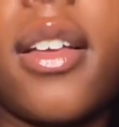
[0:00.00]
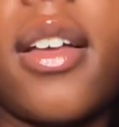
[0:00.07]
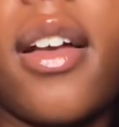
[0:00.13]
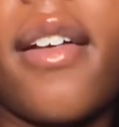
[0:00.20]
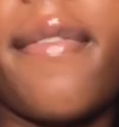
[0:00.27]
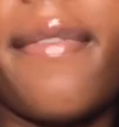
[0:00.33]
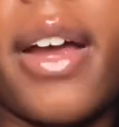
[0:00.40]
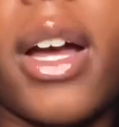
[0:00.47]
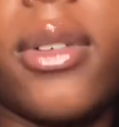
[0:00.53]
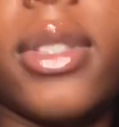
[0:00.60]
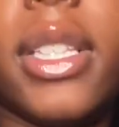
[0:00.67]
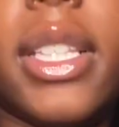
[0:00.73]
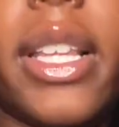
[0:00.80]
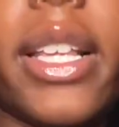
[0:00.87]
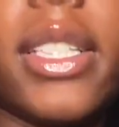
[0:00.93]

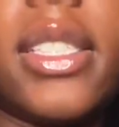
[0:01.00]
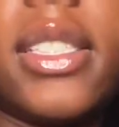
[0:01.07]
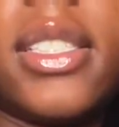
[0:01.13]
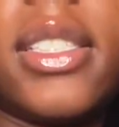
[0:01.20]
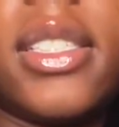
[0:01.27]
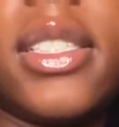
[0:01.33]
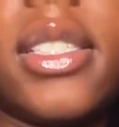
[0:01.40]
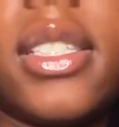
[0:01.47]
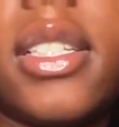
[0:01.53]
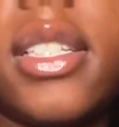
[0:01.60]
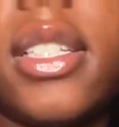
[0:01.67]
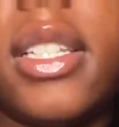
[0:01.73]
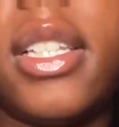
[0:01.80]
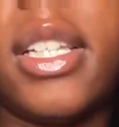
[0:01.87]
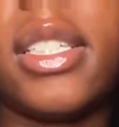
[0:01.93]
around this
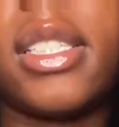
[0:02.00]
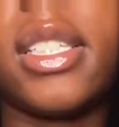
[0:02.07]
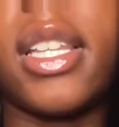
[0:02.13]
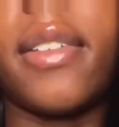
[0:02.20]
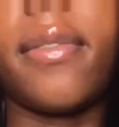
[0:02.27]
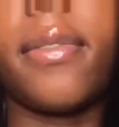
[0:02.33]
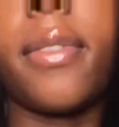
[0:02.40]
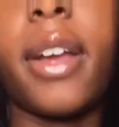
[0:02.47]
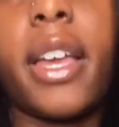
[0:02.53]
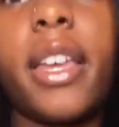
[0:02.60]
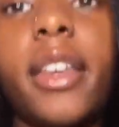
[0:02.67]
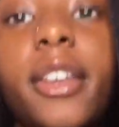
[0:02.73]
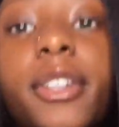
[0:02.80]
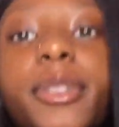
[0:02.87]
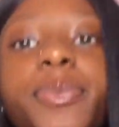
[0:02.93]
length right
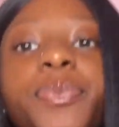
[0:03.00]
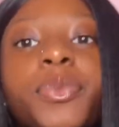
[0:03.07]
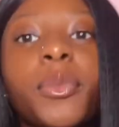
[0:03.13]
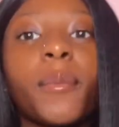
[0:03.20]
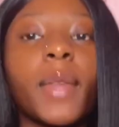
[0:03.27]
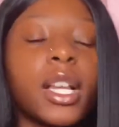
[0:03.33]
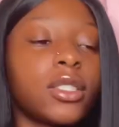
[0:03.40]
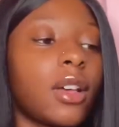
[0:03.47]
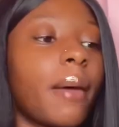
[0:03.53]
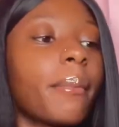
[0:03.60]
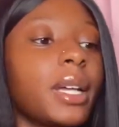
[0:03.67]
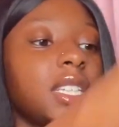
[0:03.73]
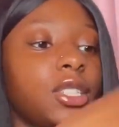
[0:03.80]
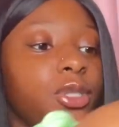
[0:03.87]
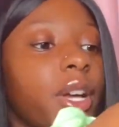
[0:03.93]
here. So I'm
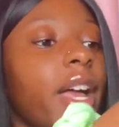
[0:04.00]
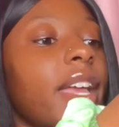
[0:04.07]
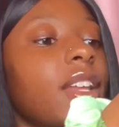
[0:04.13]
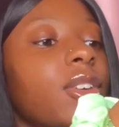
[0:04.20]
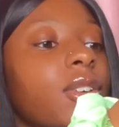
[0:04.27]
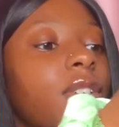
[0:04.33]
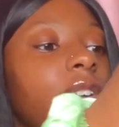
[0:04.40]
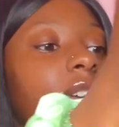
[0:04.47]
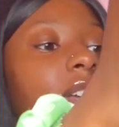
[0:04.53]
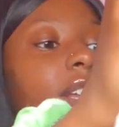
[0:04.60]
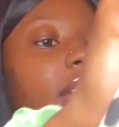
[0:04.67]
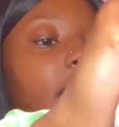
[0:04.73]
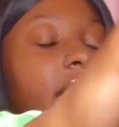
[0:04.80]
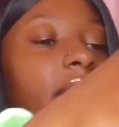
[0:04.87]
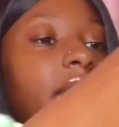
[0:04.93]
about to try it
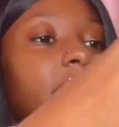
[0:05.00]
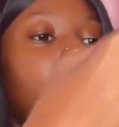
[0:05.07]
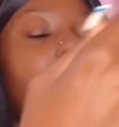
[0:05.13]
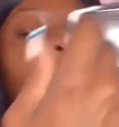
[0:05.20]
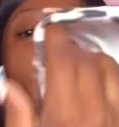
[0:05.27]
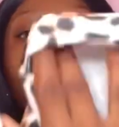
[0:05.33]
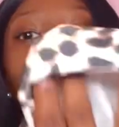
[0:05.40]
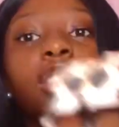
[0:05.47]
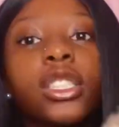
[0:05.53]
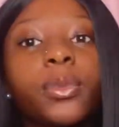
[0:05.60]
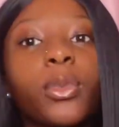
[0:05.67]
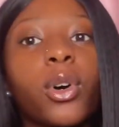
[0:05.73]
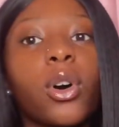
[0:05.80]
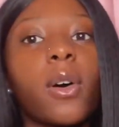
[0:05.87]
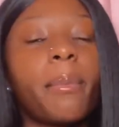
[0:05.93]
on, and I got a
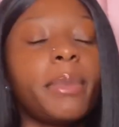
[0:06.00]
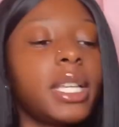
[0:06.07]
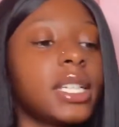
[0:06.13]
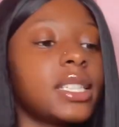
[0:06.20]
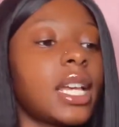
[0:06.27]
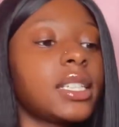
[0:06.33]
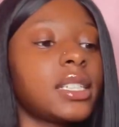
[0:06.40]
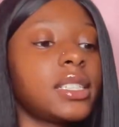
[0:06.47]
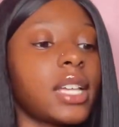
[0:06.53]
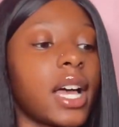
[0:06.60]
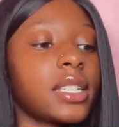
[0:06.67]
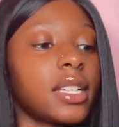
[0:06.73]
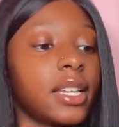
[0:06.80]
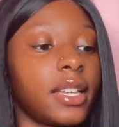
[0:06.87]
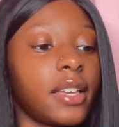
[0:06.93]
small because that's the
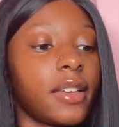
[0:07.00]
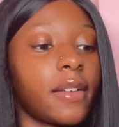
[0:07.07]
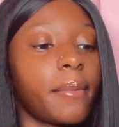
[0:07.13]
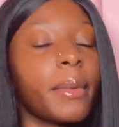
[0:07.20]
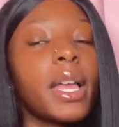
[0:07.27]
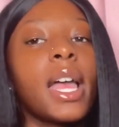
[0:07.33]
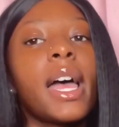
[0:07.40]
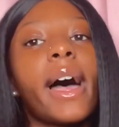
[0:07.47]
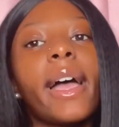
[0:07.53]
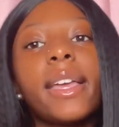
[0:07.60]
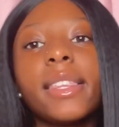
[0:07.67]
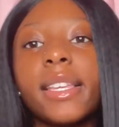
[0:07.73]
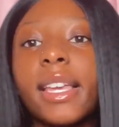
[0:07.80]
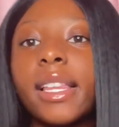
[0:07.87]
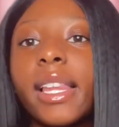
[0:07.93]
size I am. I
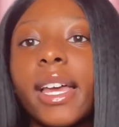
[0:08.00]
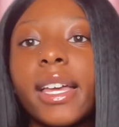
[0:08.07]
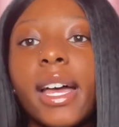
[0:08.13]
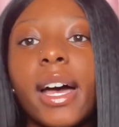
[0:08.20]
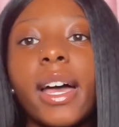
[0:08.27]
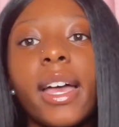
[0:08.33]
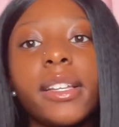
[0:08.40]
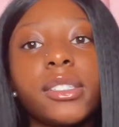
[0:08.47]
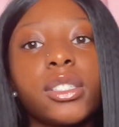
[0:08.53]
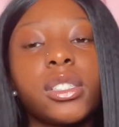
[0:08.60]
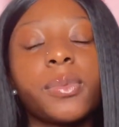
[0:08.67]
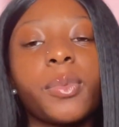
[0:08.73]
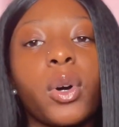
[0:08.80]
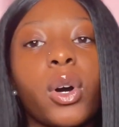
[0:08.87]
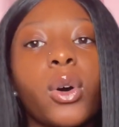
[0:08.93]
either get like an extra
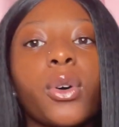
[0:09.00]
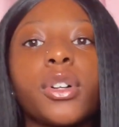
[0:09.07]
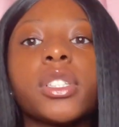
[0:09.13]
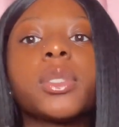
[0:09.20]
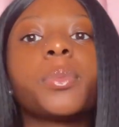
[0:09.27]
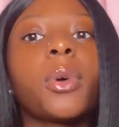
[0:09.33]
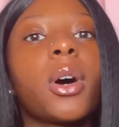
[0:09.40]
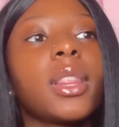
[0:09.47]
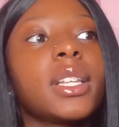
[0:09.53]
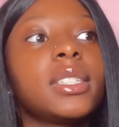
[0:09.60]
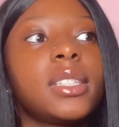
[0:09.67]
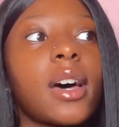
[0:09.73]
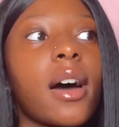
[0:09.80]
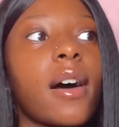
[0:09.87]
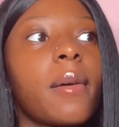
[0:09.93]
small or a small in
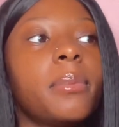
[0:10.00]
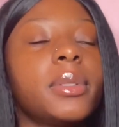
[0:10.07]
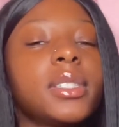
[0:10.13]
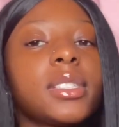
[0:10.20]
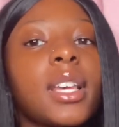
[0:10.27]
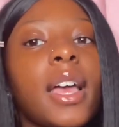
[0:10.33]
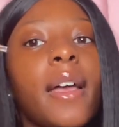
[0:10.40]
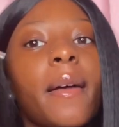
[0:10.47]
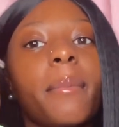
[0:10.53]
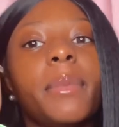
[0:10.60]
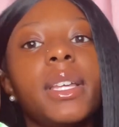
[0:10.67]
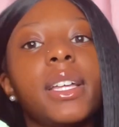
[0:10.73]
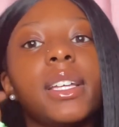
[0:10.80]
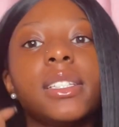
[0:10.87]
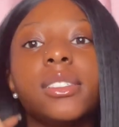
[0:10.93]
tops
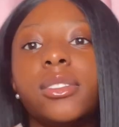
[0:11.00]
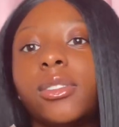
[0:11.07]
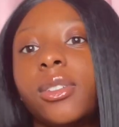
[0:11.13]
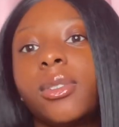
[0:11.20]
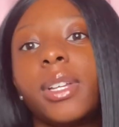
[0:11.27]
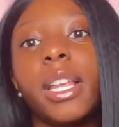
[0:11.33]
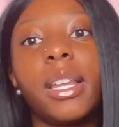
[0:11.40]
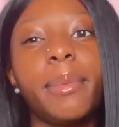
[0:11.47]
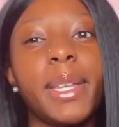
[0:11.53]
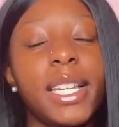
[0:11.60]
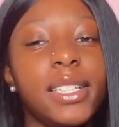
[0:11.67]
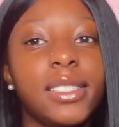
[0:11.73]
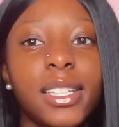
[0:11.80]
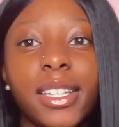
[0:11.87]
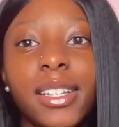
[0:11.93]
because, you know, itty
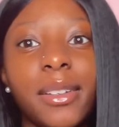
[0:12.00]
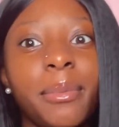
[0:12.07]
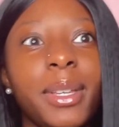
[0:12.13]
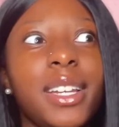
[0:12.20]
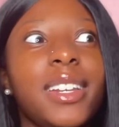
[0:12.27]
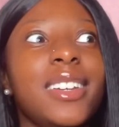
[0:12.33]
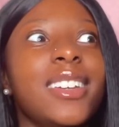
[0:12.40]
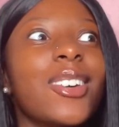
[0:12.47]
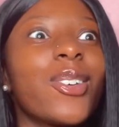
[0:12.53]
bitty titty committee.